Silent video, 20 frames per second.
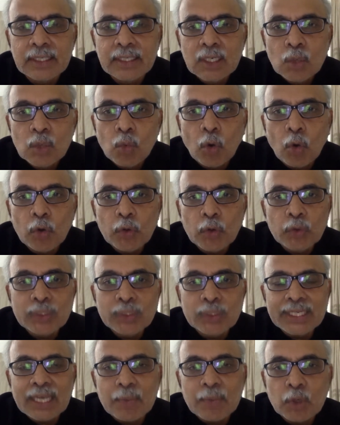what do
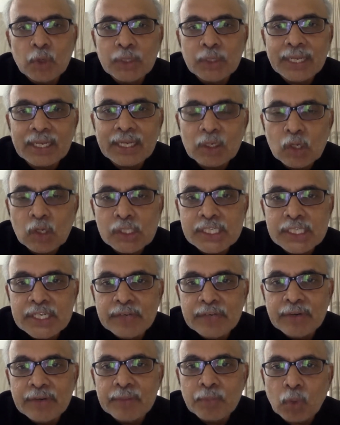you think about
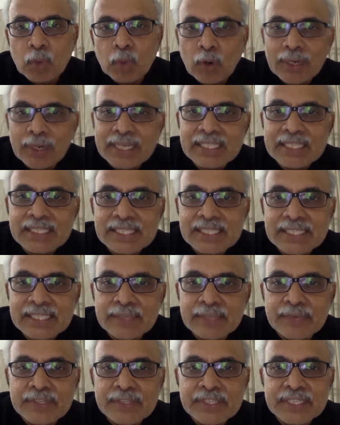technology-driven products and
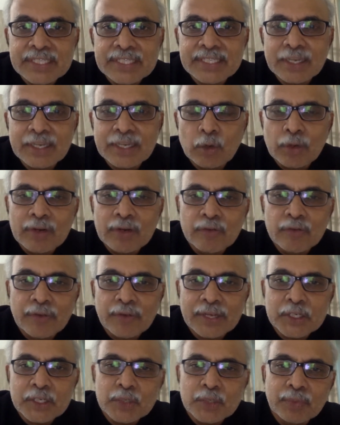services around
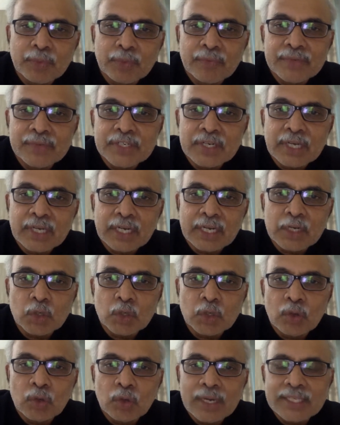infection prevention
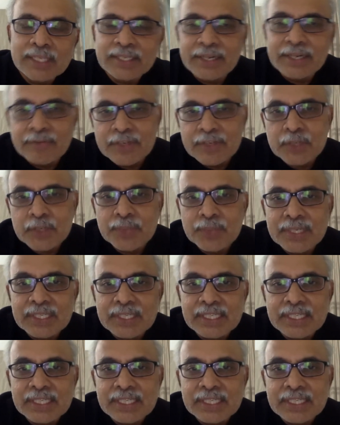control as an investment